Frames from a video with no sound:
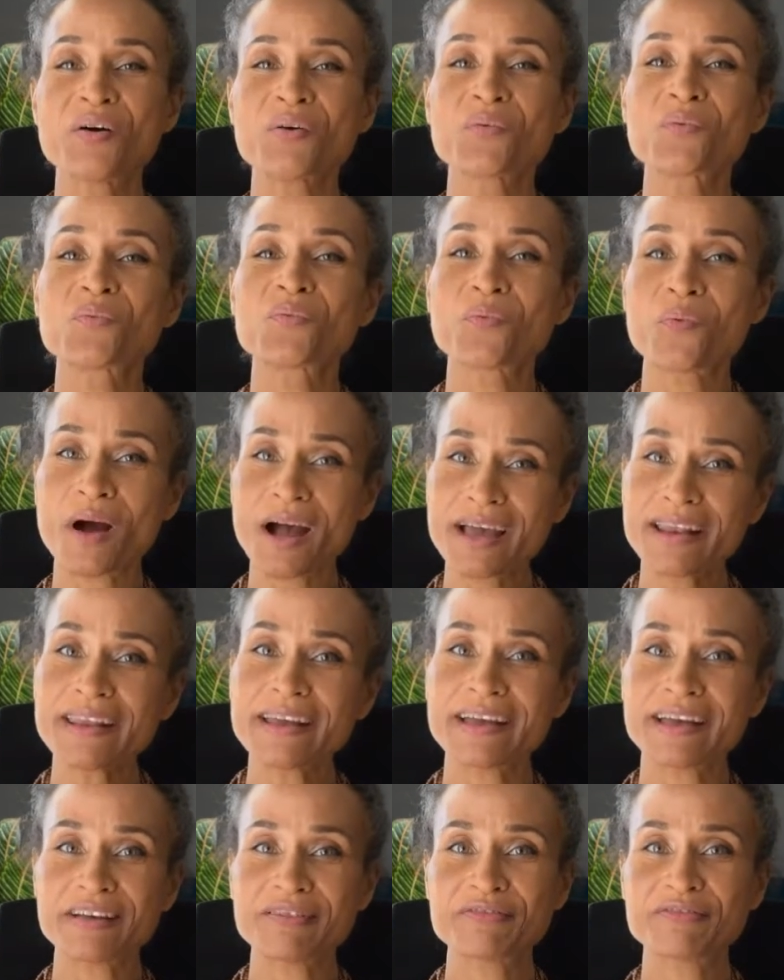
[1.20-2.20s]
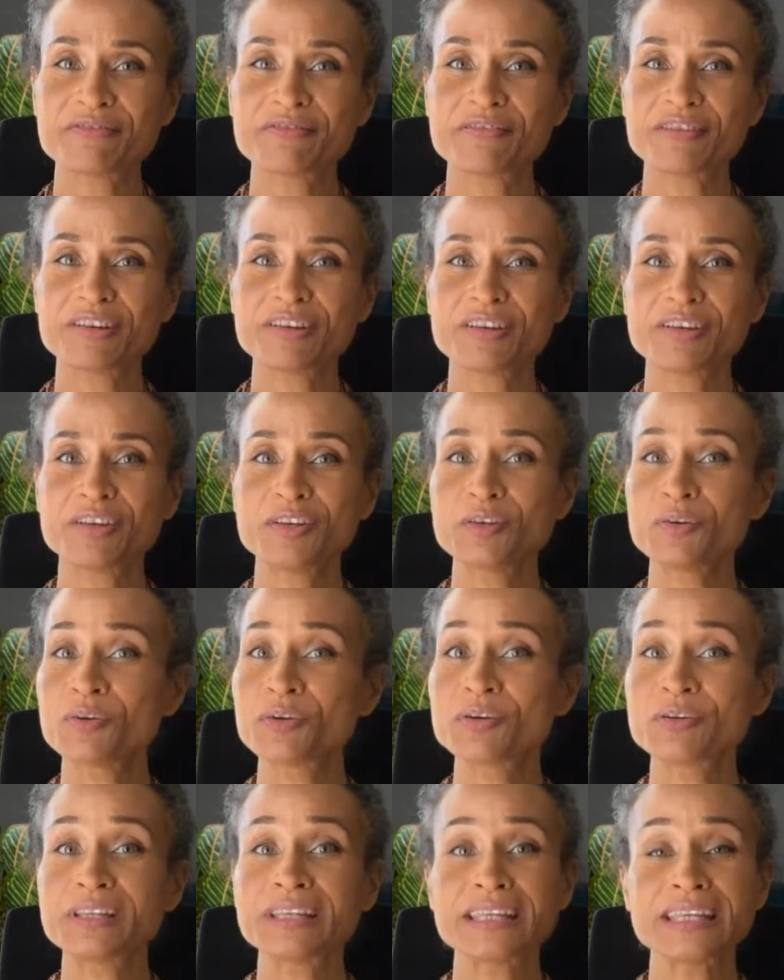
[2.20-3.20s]
What if you
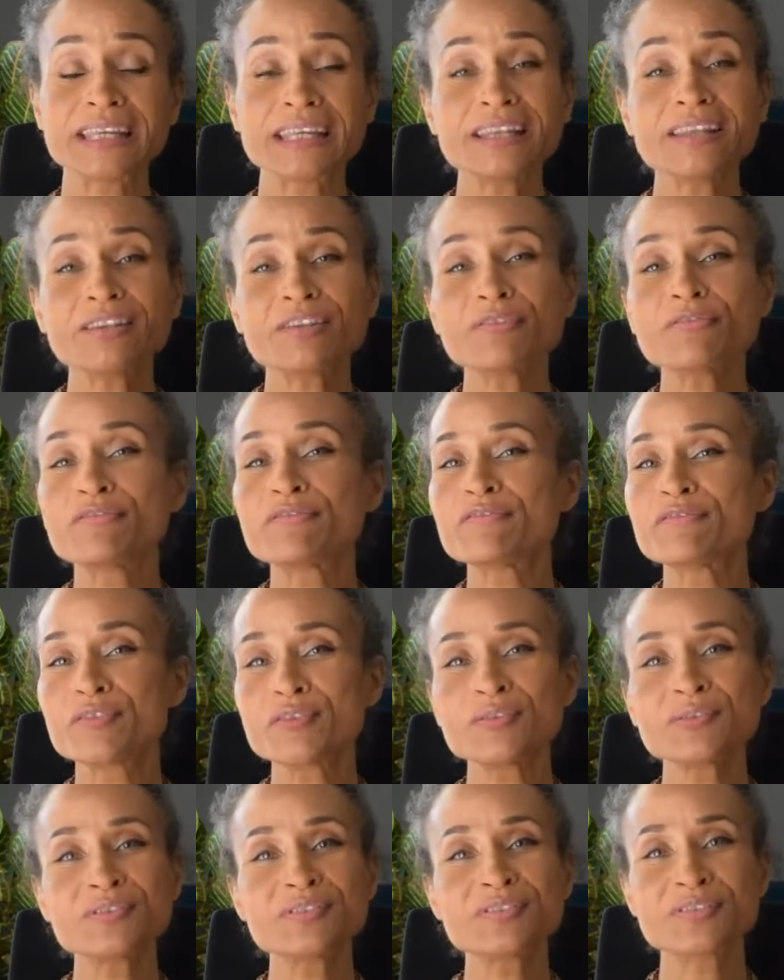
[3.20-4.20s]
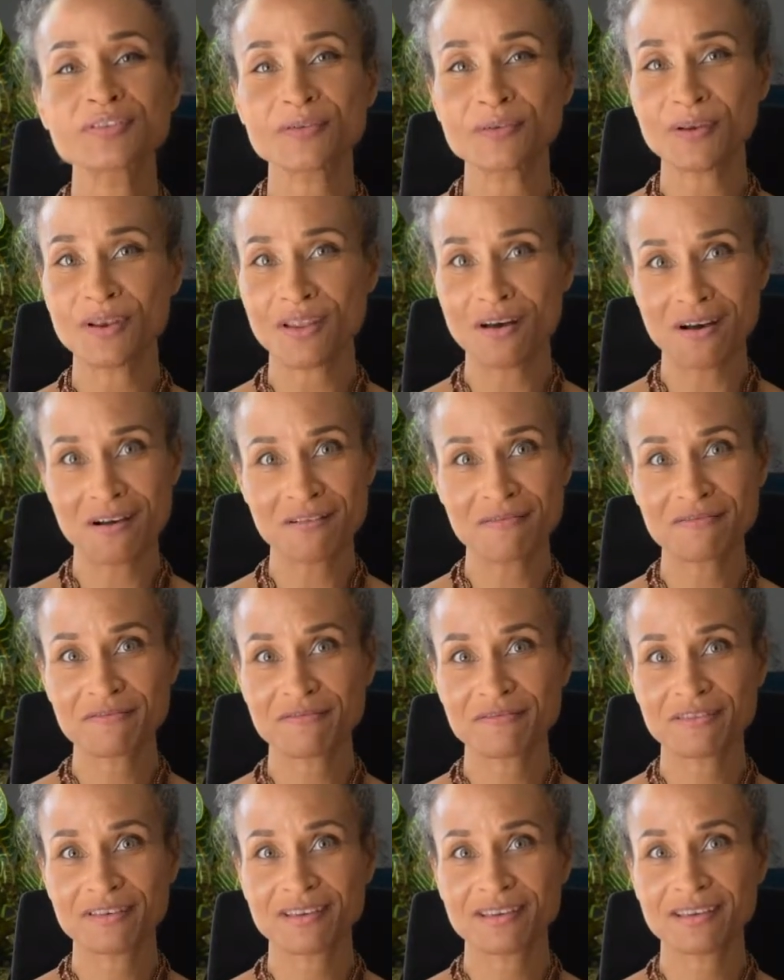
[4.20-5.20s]
could eat the foods you
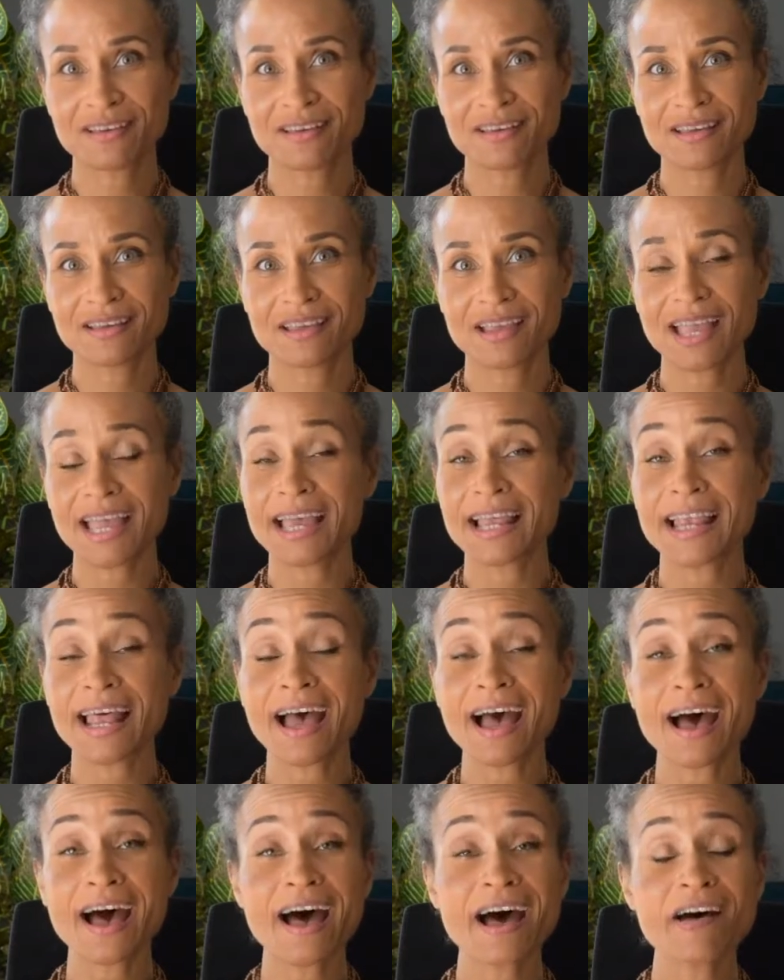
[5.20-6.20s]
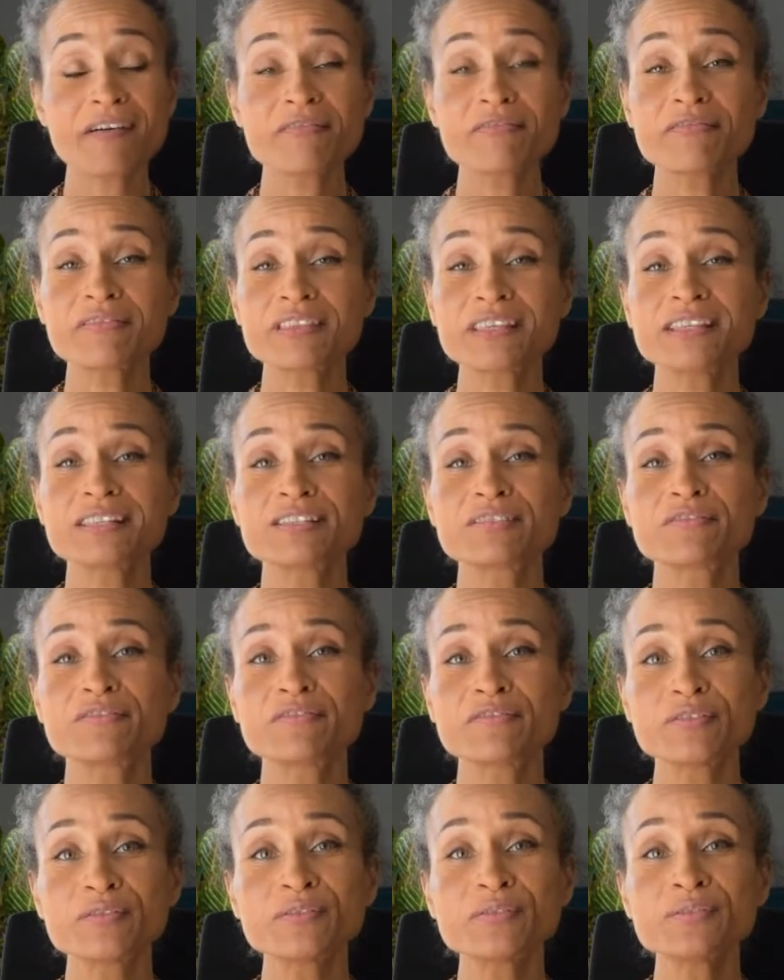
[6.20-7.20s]
love and have these
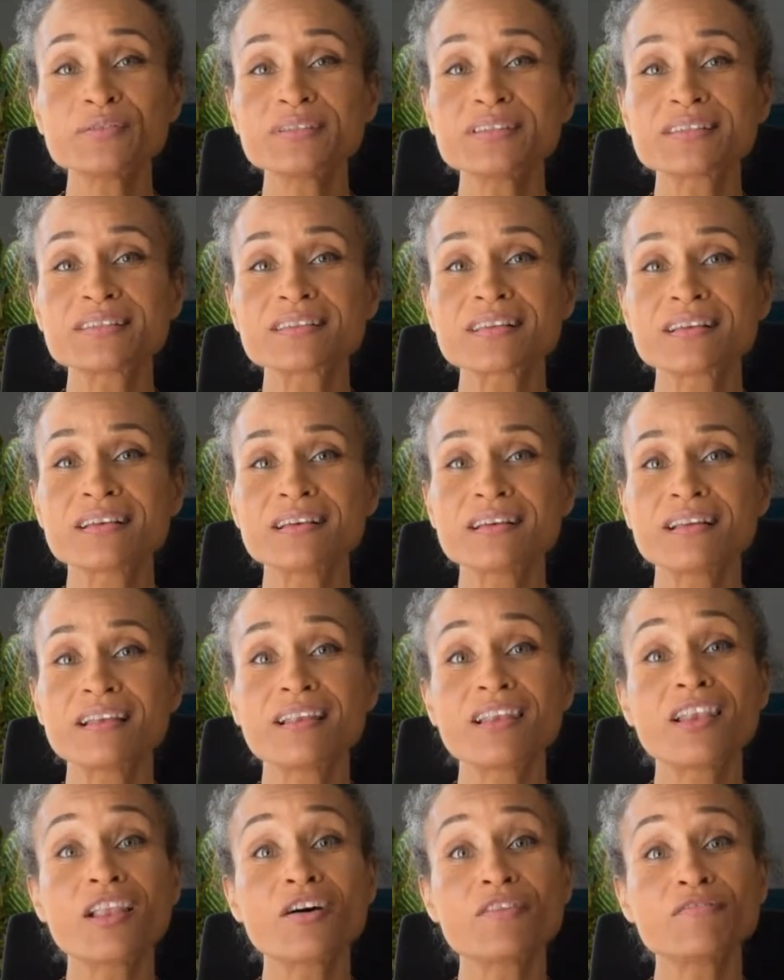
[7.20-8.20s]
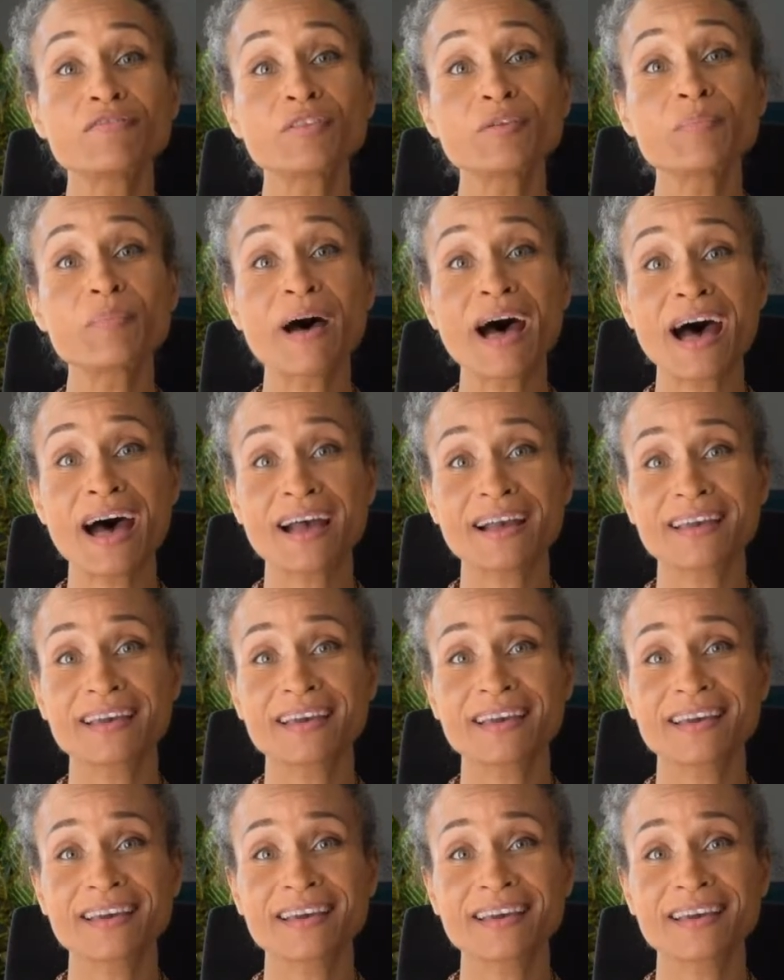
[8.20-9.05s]
foods love you back?